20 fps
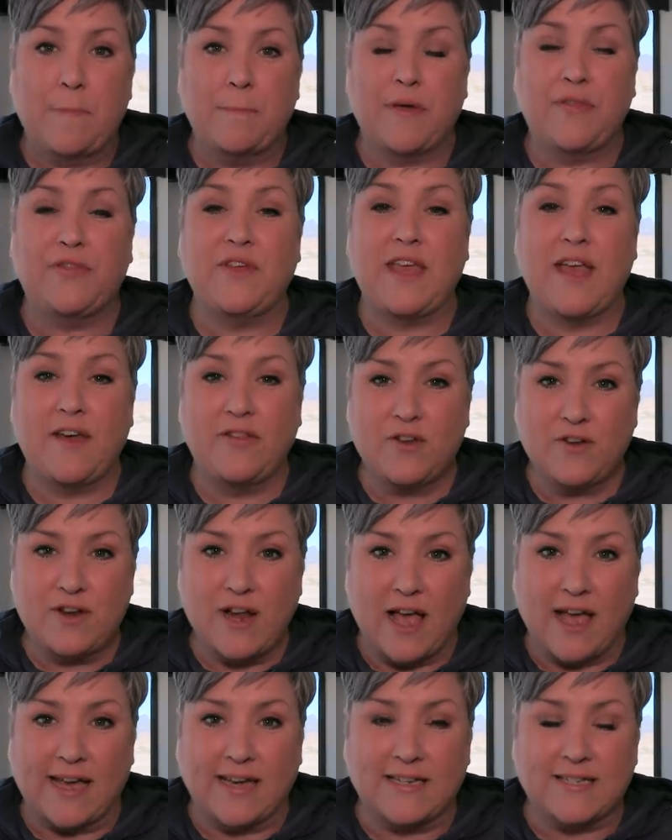But the other
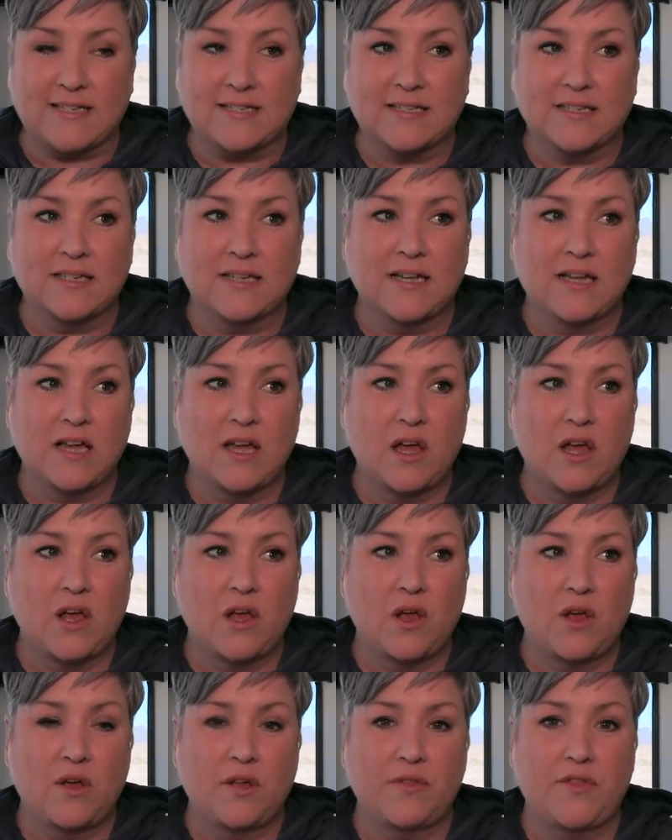night,
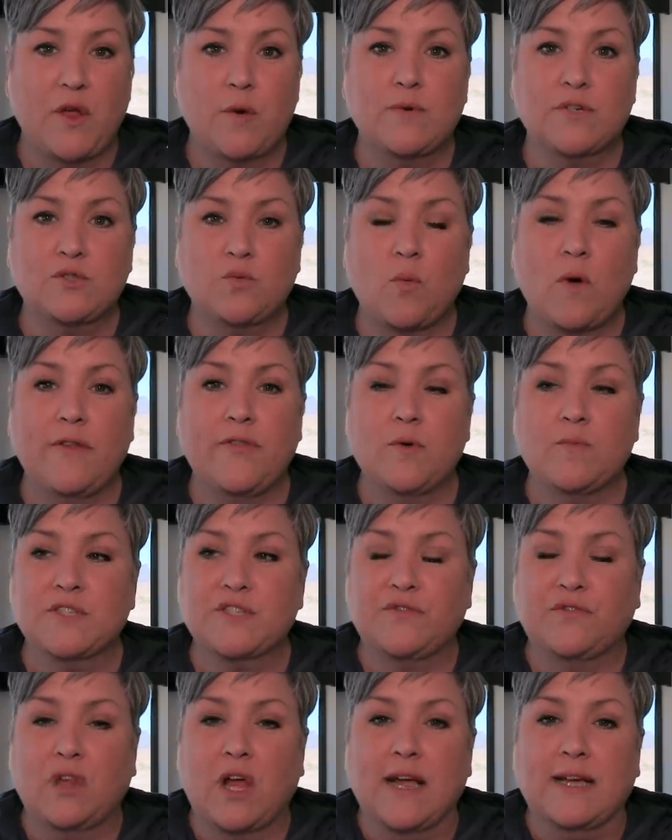there was one that
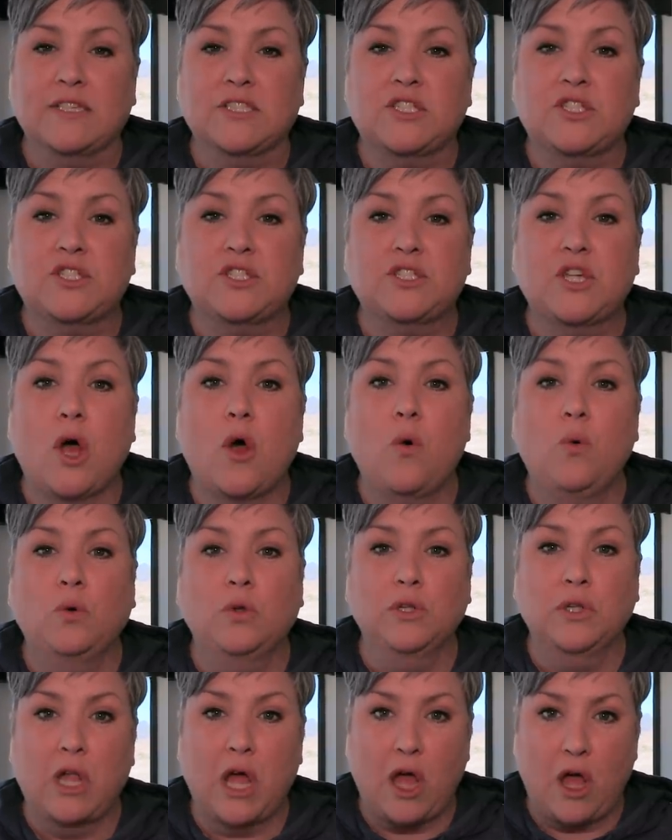was flying so
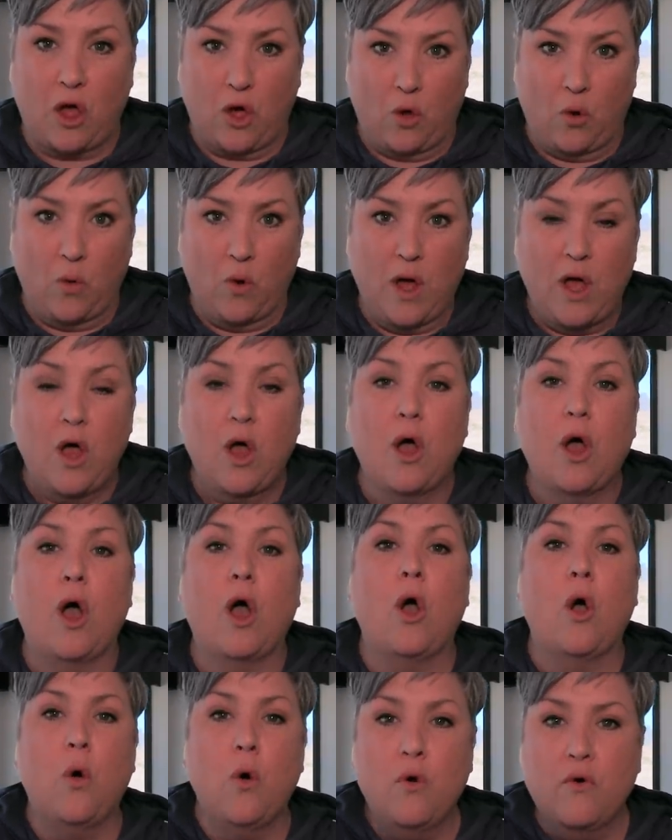low,
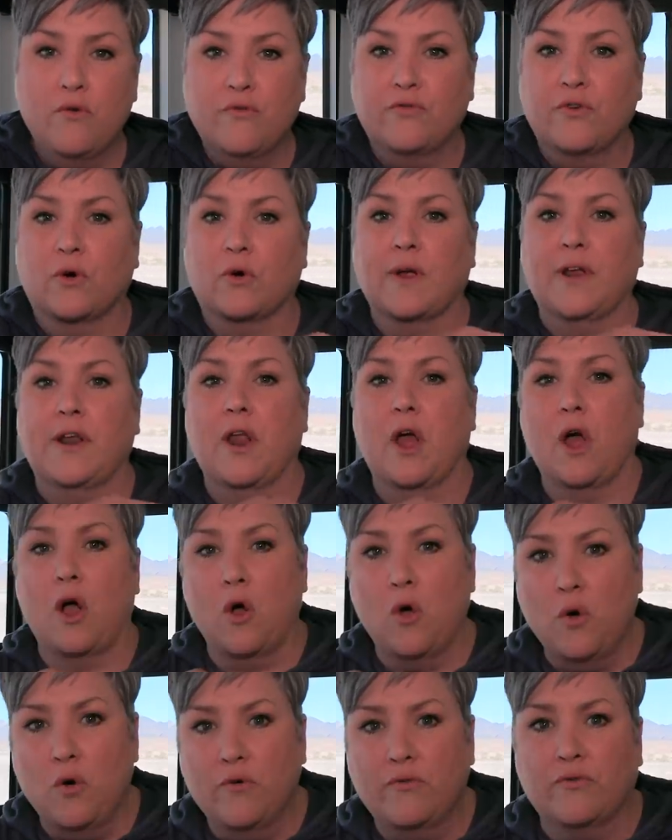over and
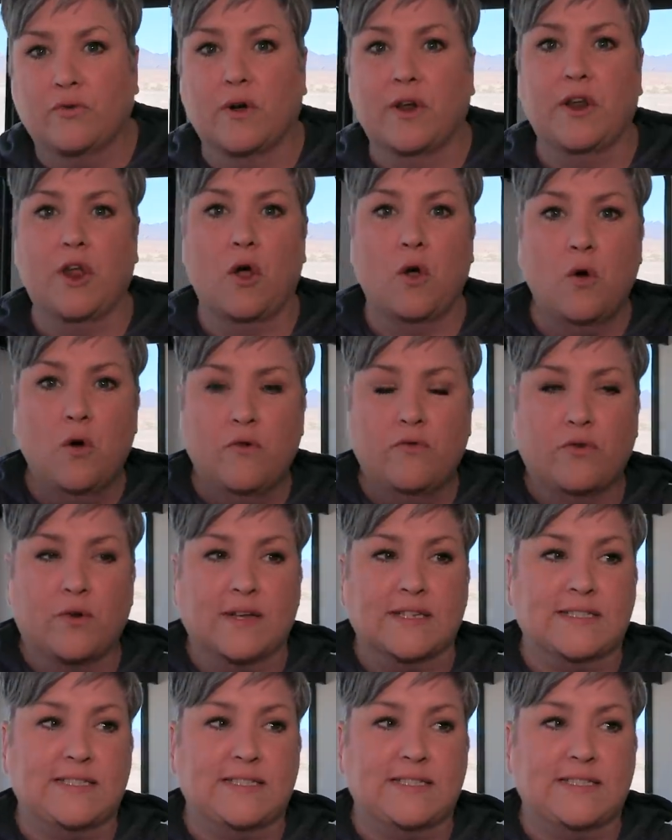over and over.